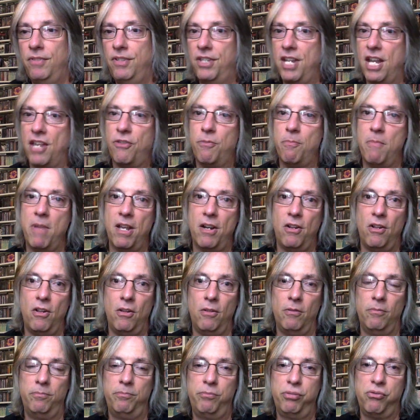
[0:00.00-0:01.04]
death
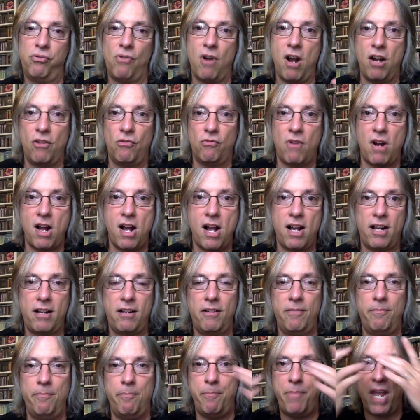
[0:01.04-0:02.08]
metal, prog
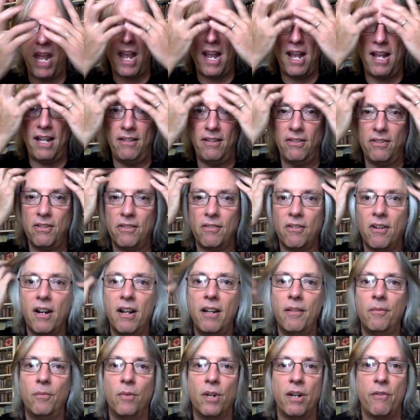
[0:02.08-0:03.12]
rock bands, all
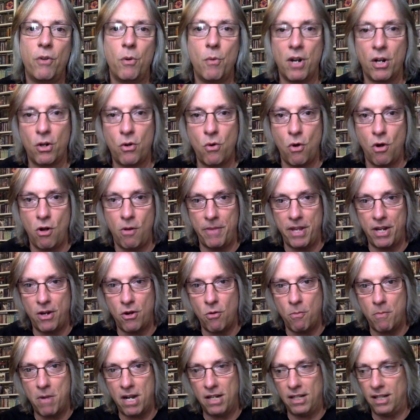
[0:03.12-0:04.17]
right, whatever you want to call them. They
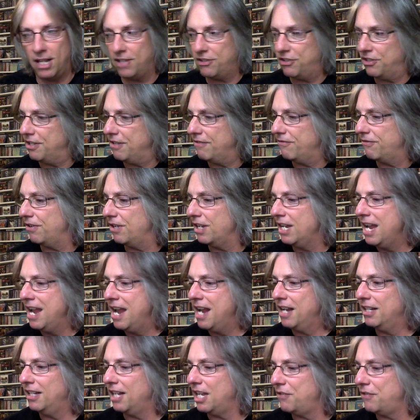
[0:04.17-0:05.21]
go by lots of different
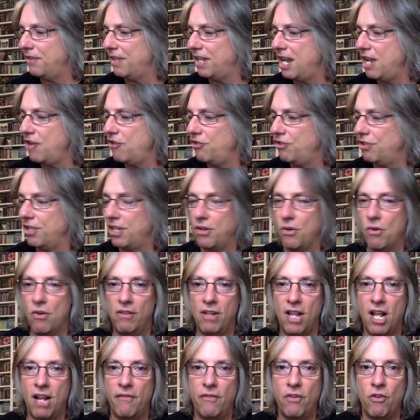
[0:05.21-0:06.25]
classifications. I know a
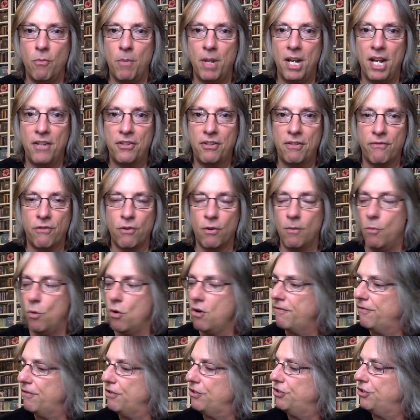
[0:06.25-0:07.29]
lot of you have been asking for
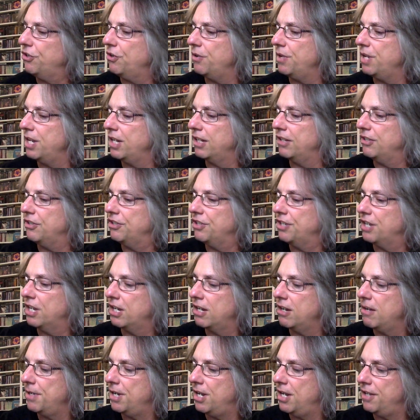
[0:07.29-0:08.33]
Amorphis, so Nick is uh,
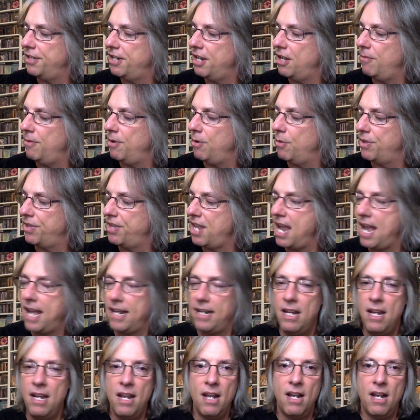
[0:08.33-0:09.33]
coming on to help me with that.